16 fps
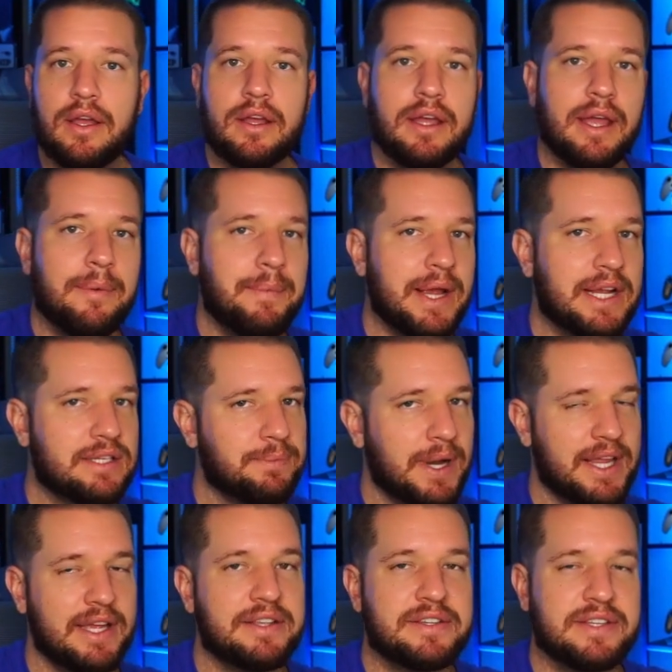It makes
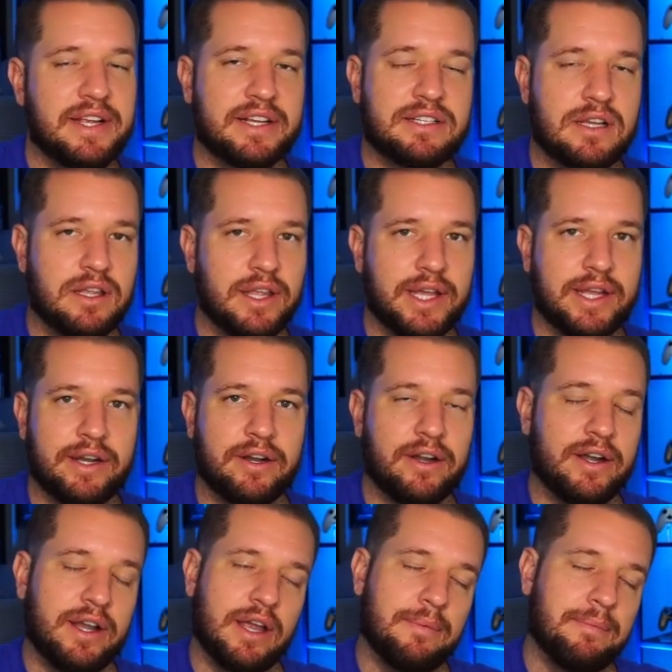my hit sticks
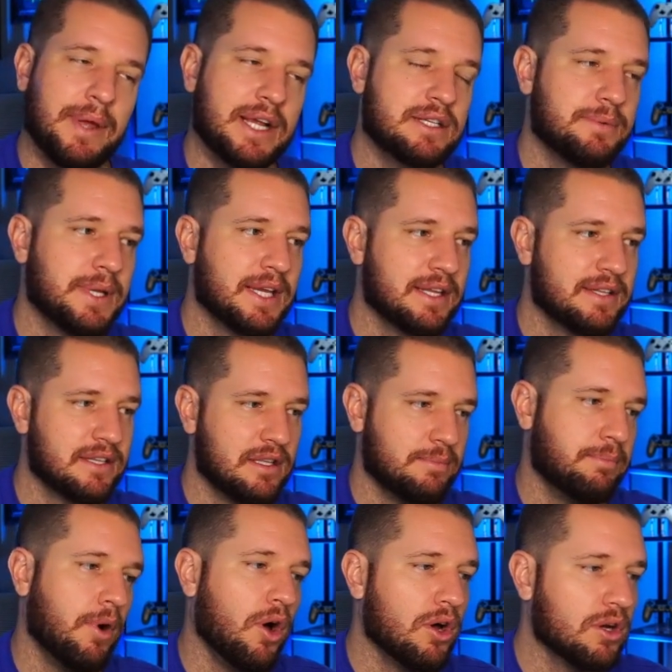cleaner. It makes me get to the
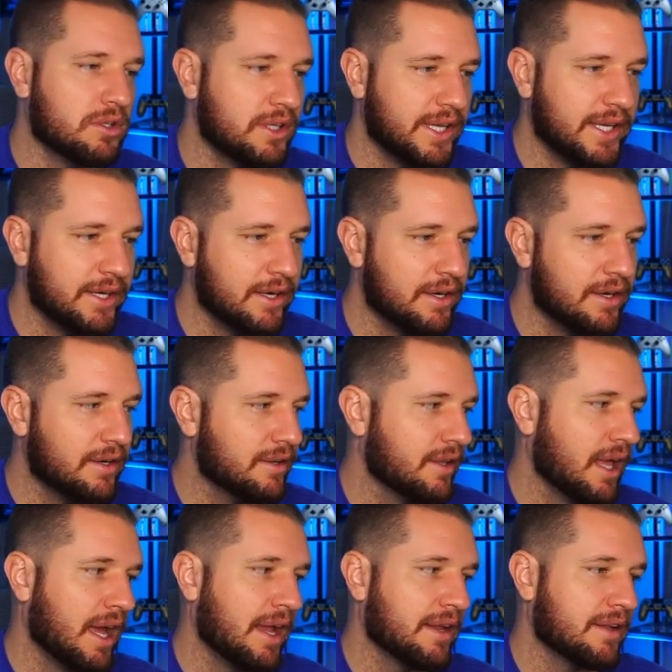ball cleaner,
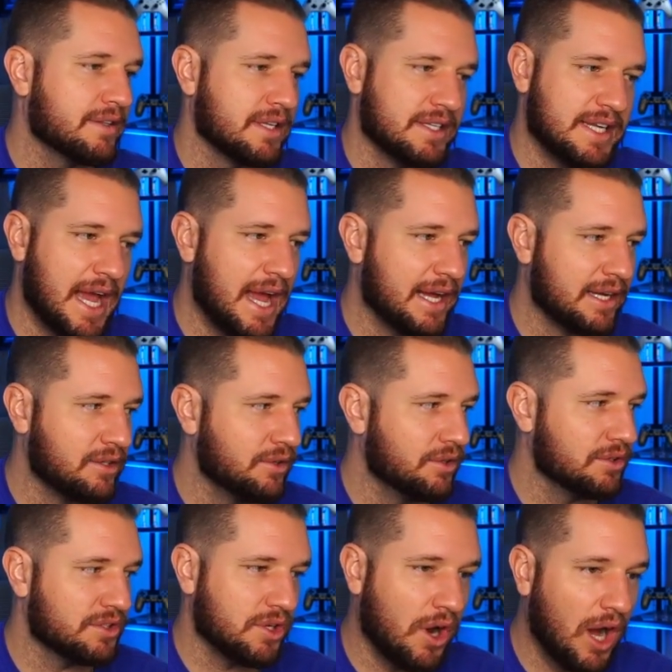like to
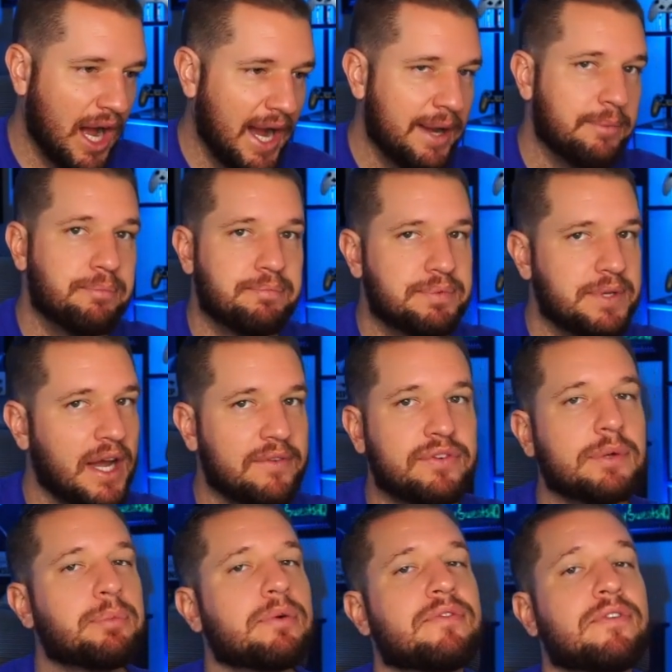tackle. So I
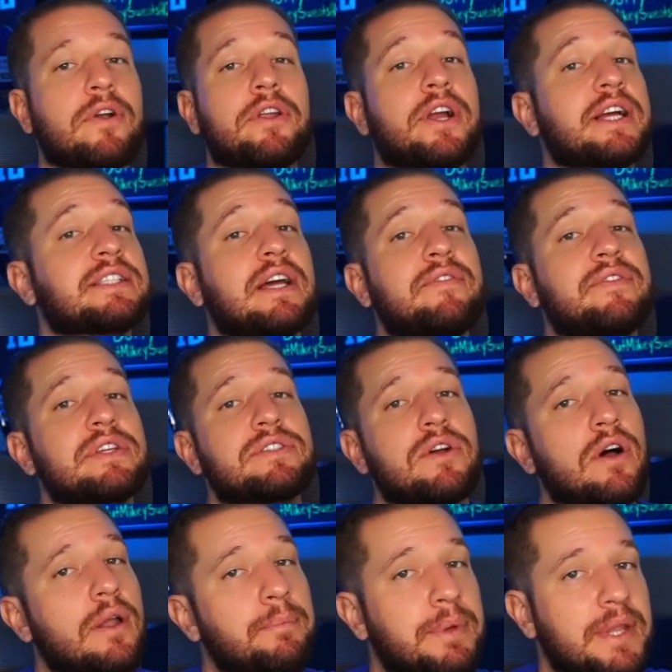definitely prefer you guys have this
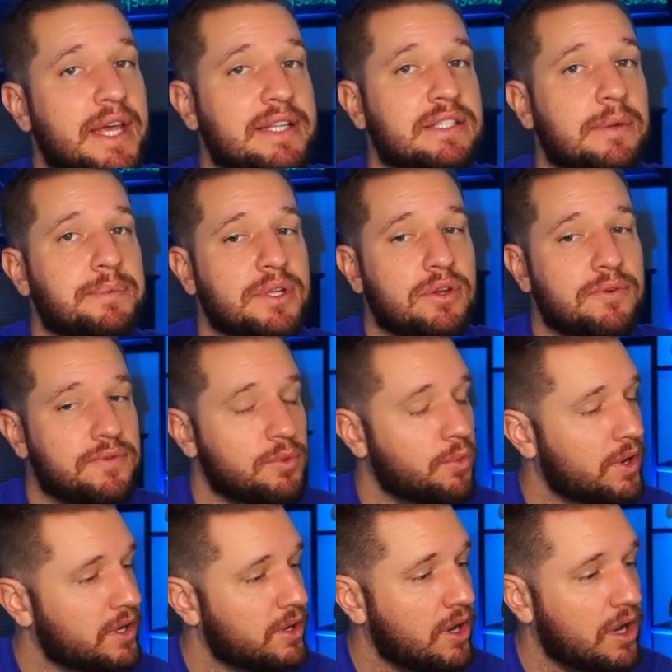on, but that's up to you. If you
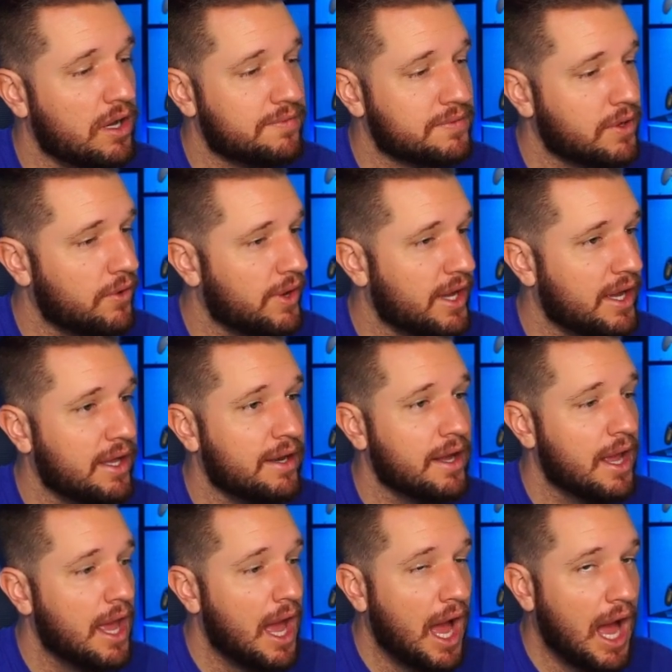want it off, go ahead.
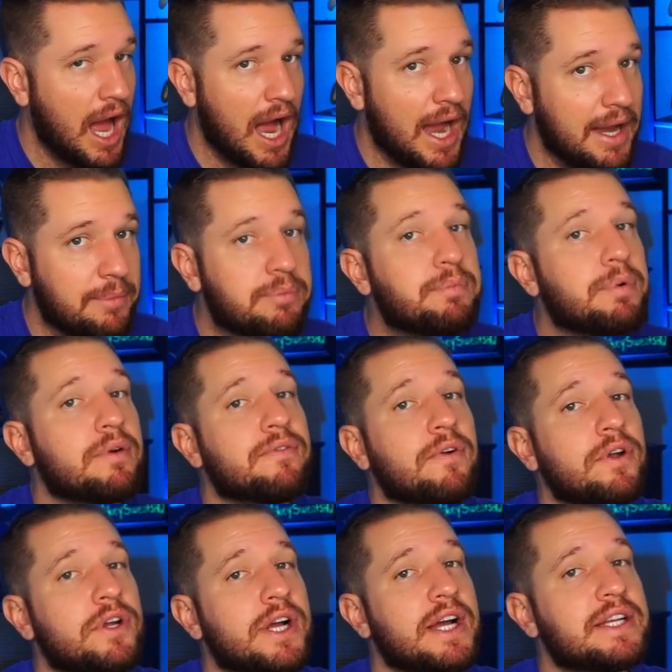I
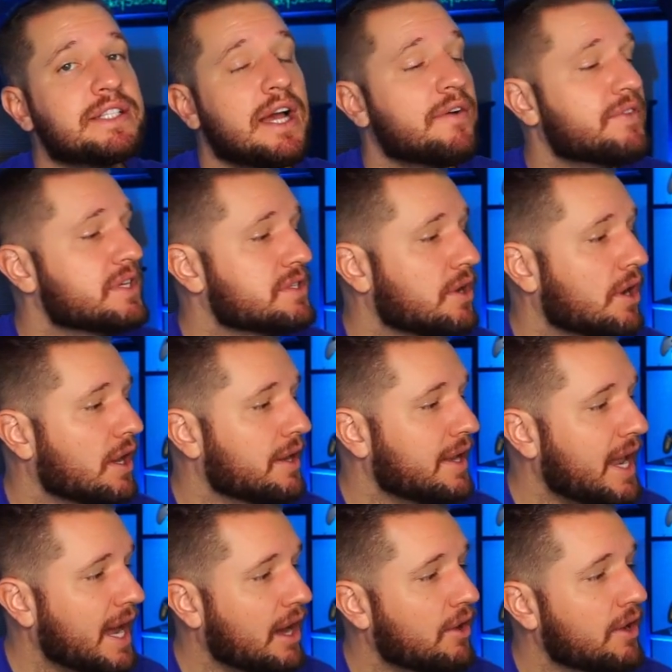prefer you guys have this on.
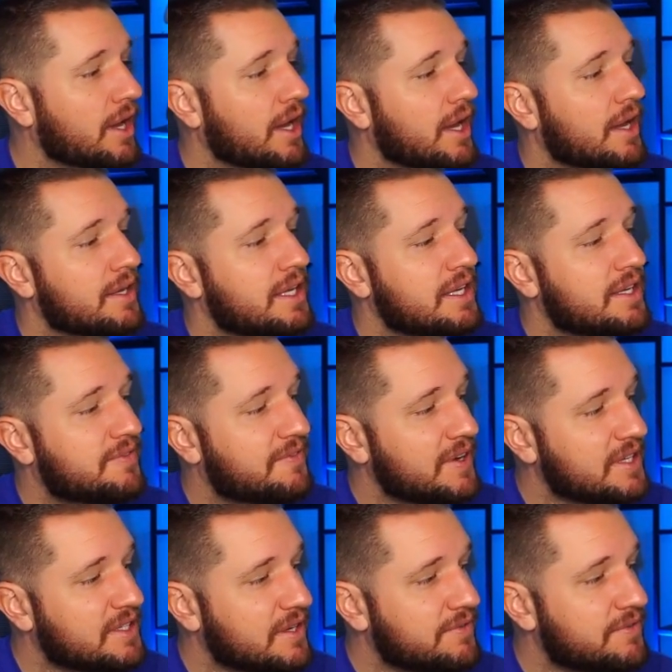Now,
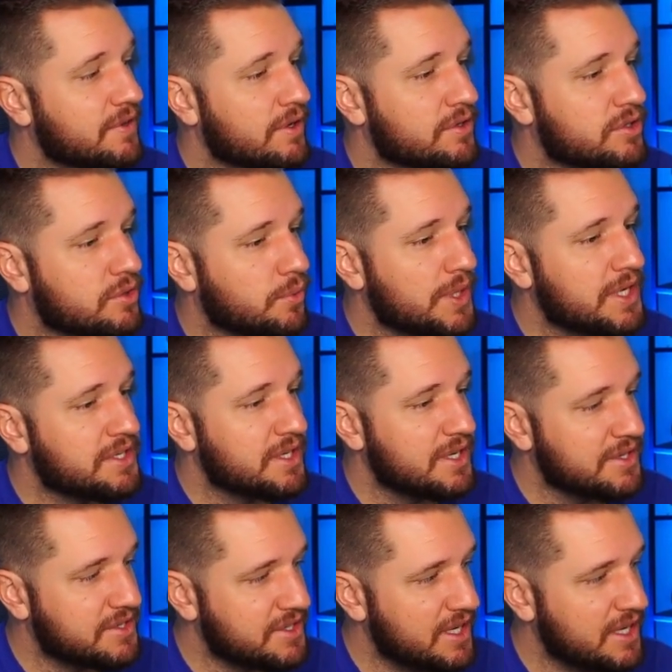defensive switch
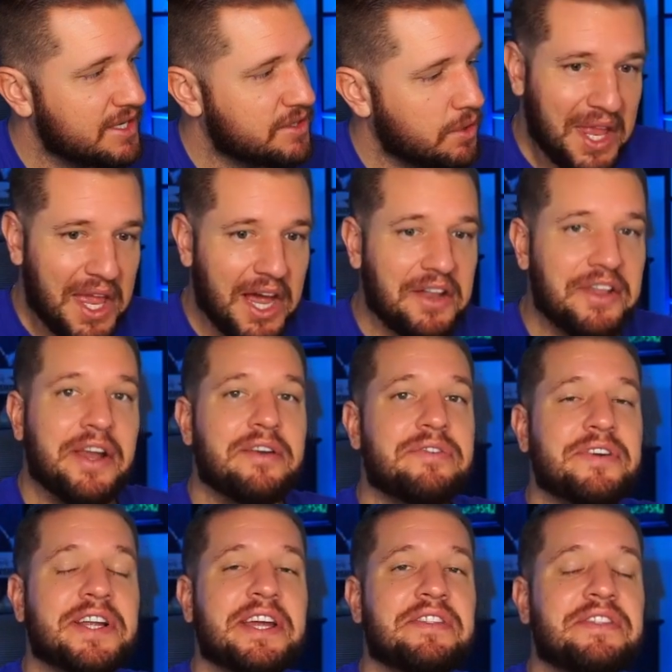assist. I'll never
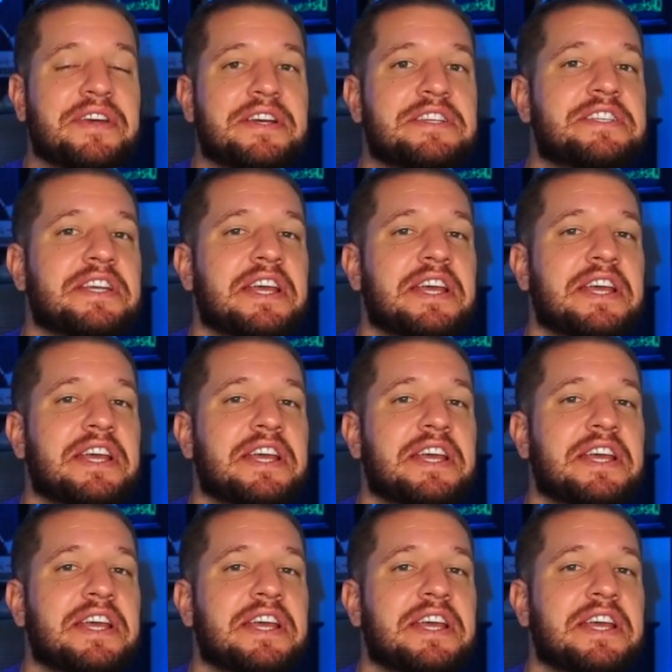forget this.